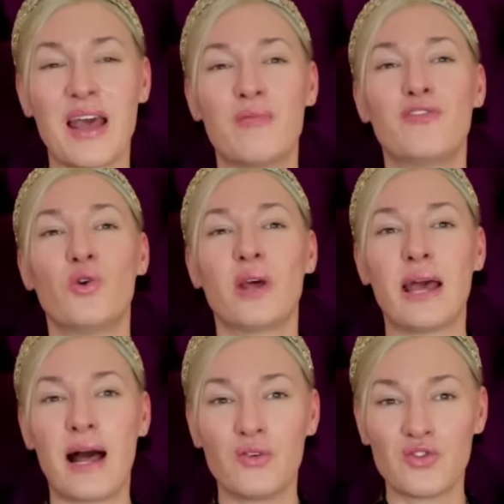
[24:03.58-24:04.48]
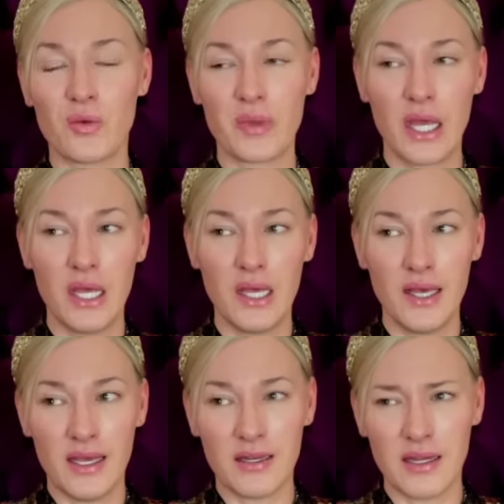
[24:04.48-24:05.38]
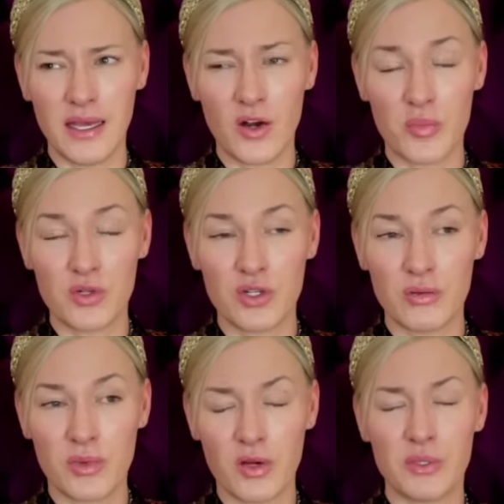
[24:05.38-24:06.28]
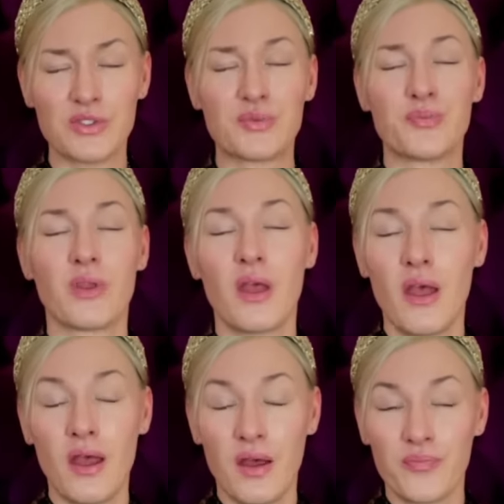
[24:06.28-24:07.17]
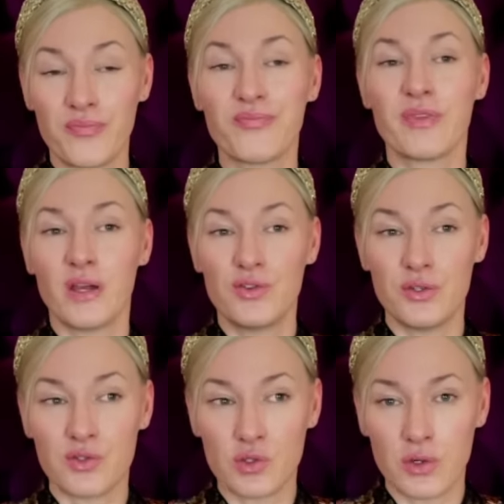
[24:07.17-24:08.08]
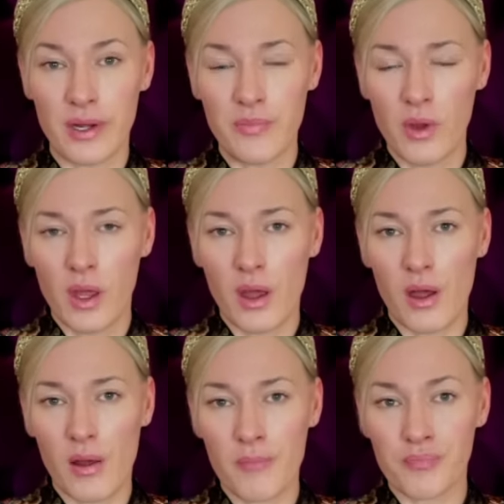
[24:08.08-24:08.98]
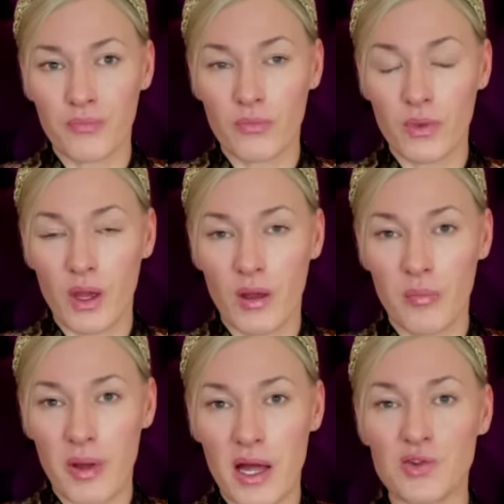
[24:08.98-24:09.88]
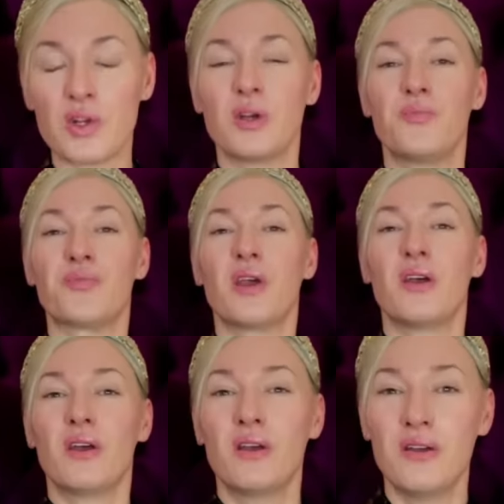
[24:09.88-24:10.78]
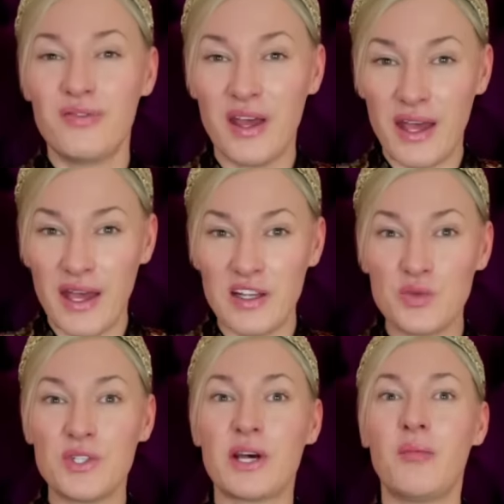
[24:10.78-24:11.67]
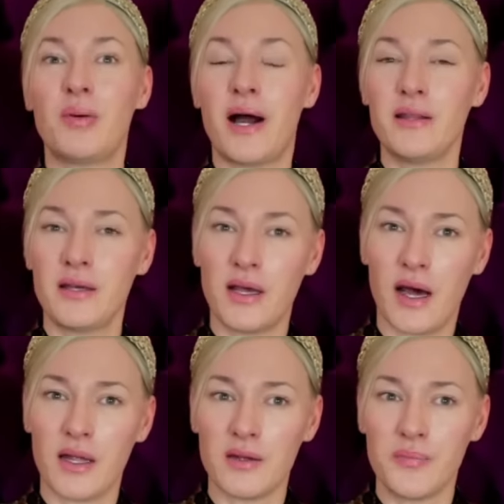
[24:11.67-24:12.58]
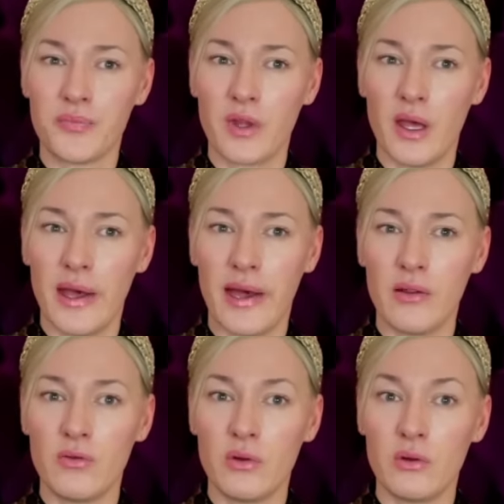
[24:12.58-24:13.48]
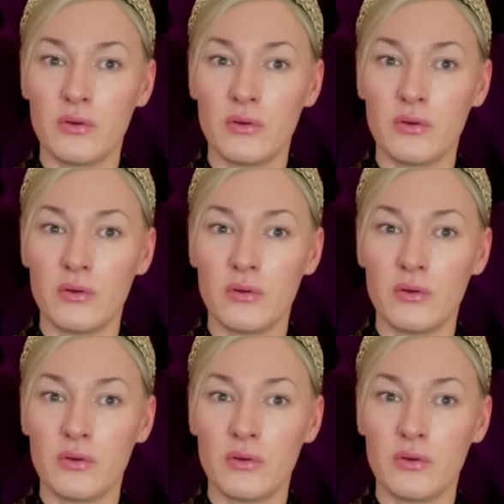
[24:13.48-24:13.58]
kept falling out in inopportune moments. True story. Um, but the ears were done by the gun, and